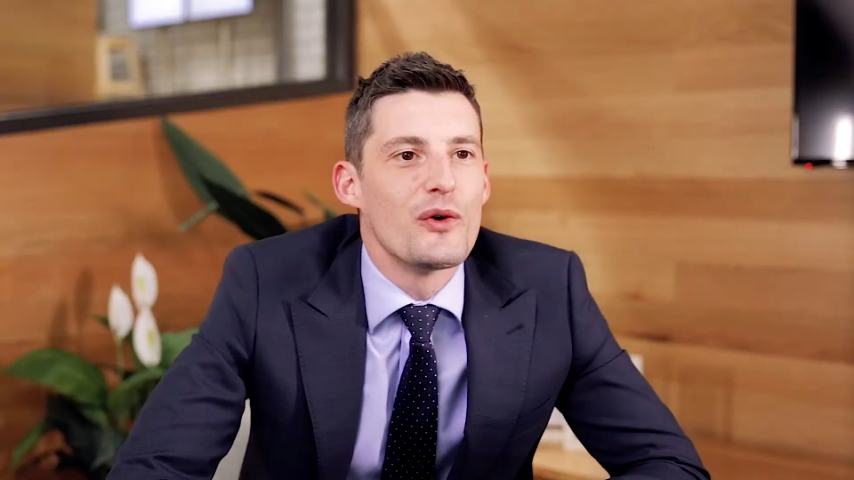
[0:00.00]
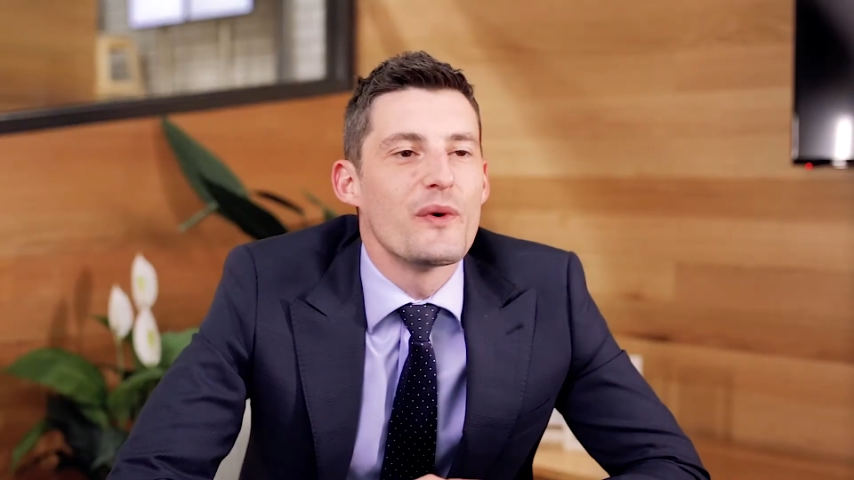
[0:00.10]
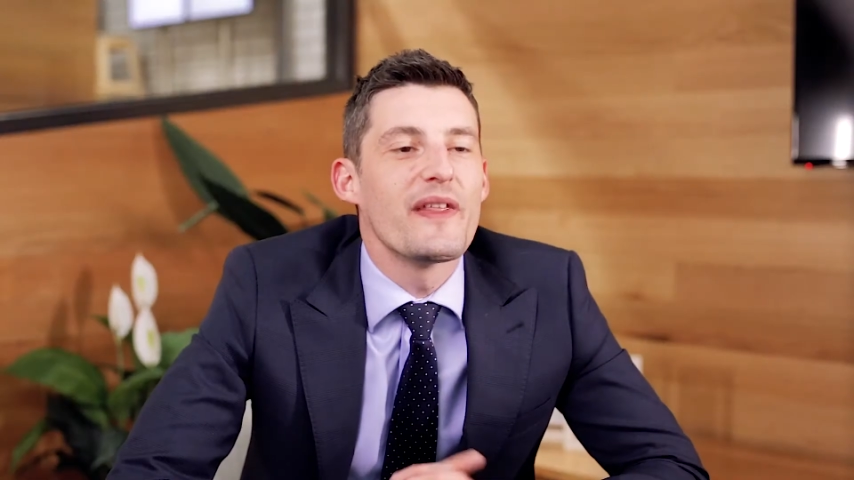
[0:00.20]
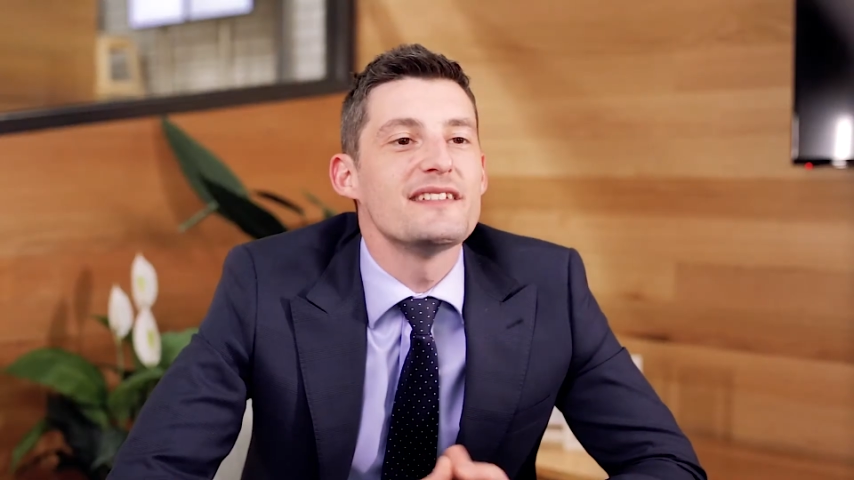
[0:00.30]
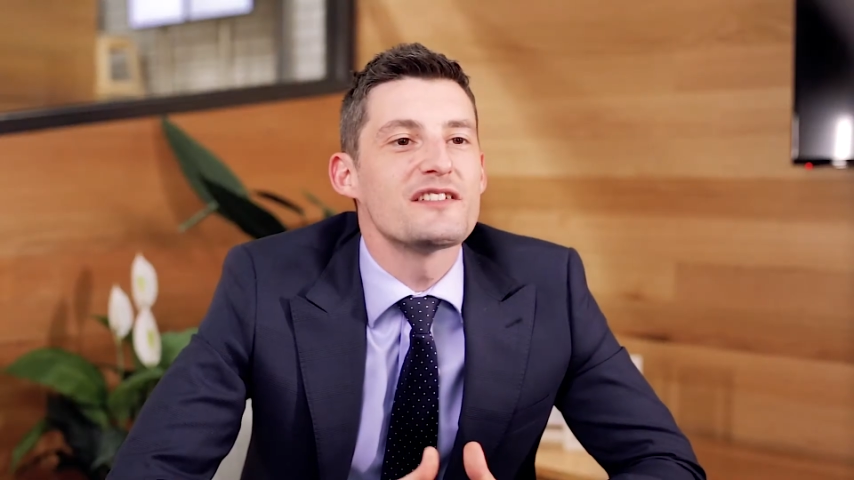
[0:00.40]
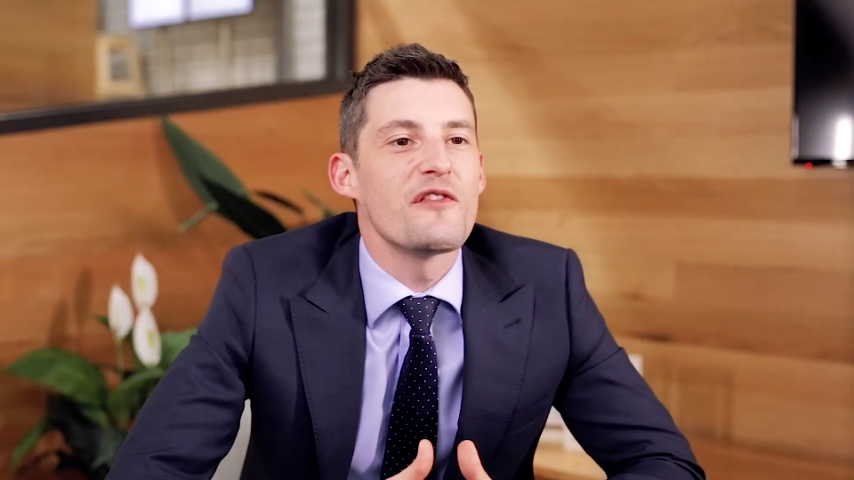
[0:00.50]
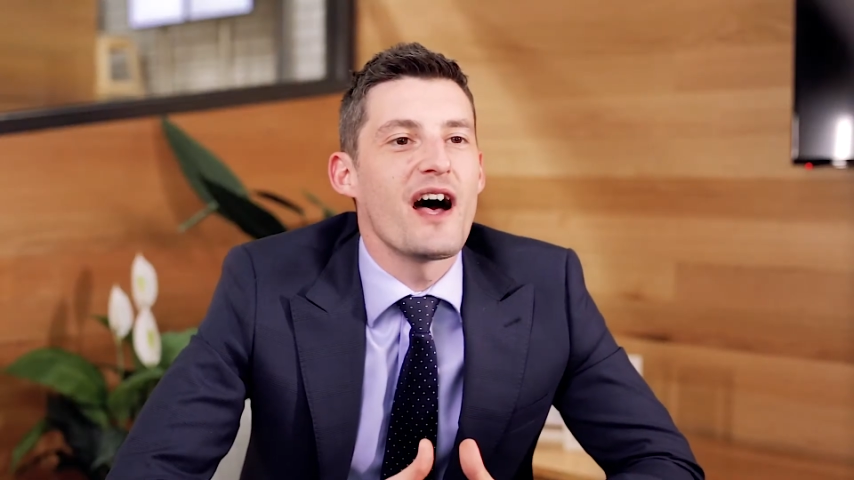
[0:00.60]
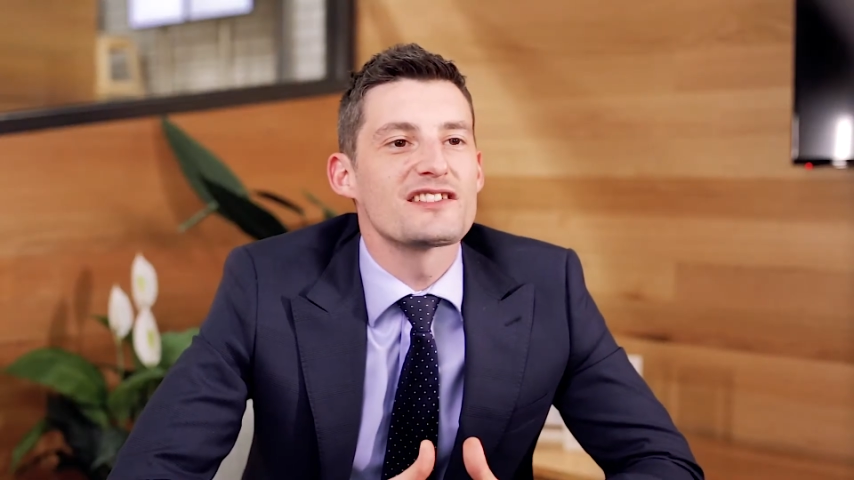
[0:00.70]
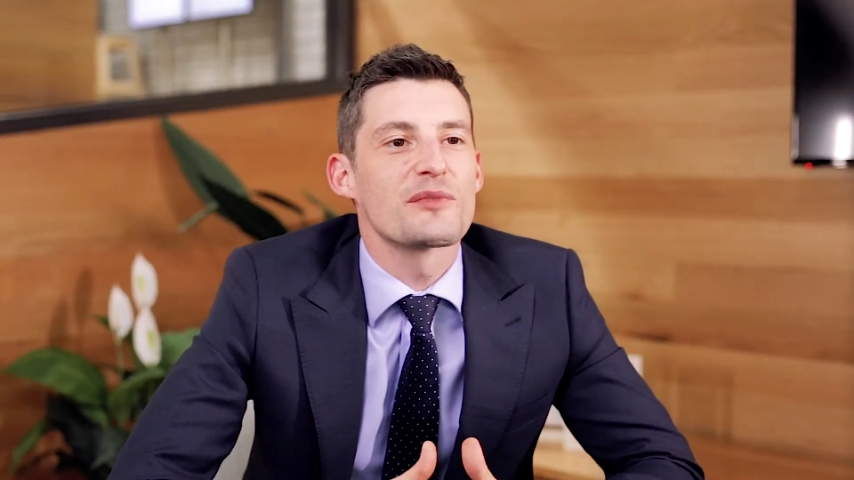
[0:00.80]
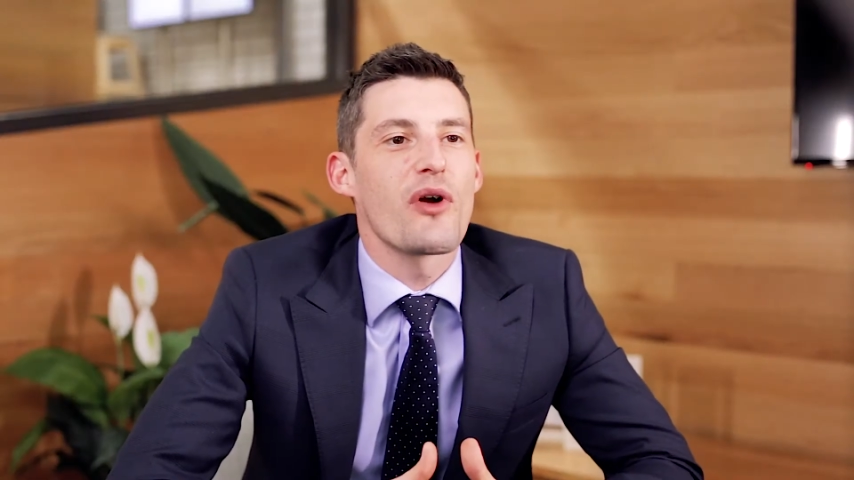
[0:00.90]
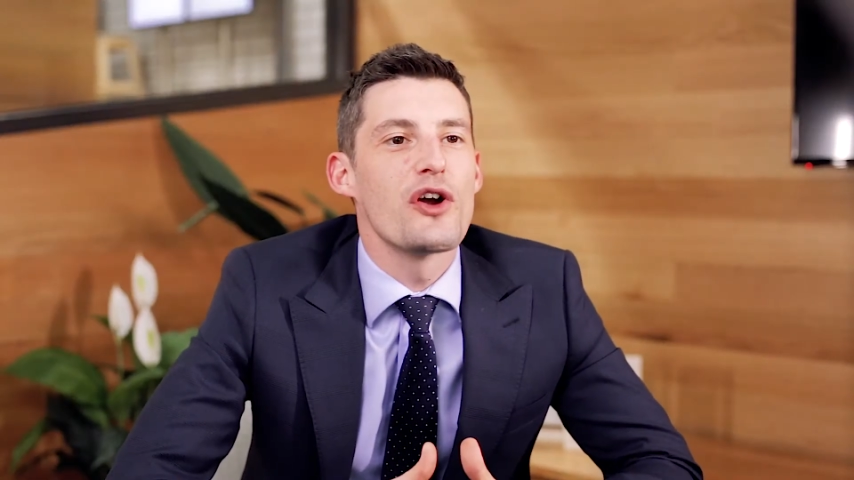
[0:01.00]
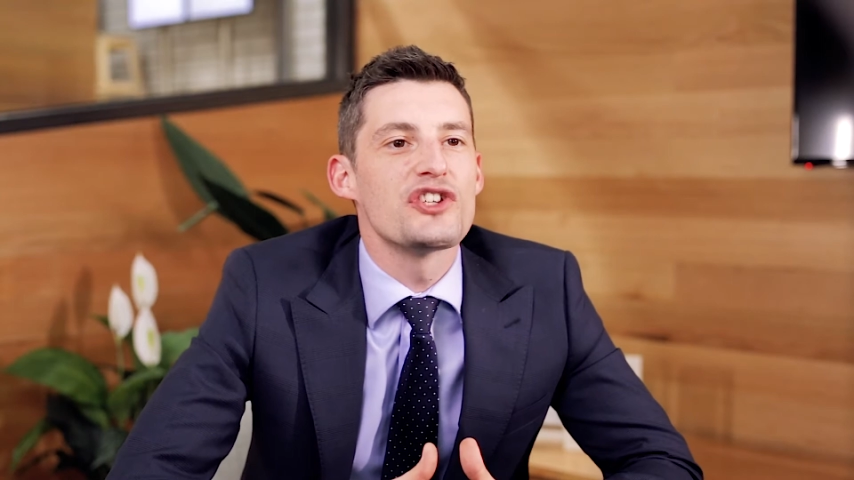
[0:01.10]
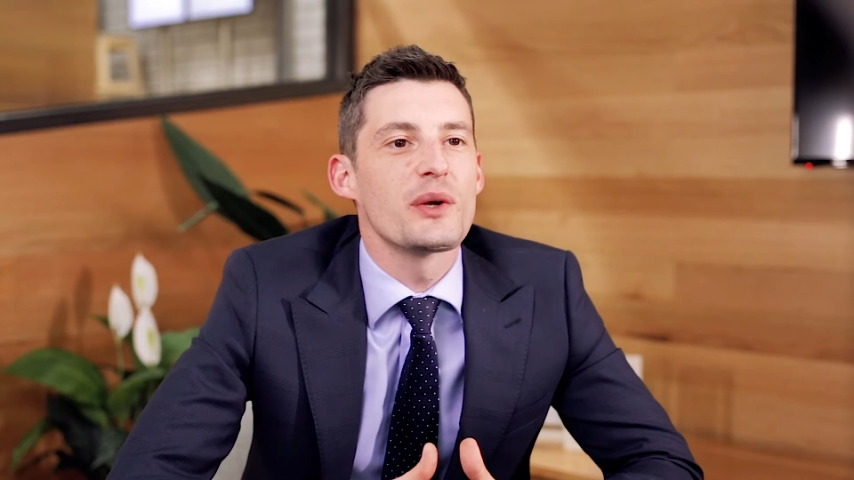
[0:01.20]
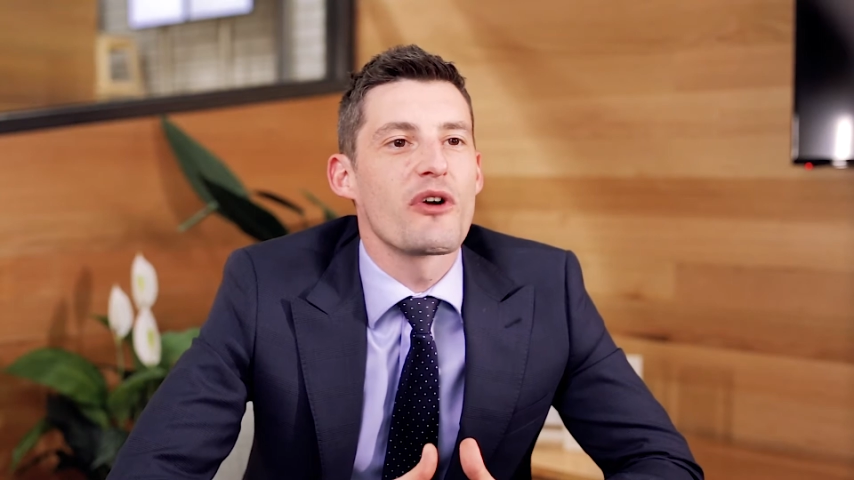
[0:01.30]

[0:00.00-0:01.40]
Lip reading: With Easter fast approaching,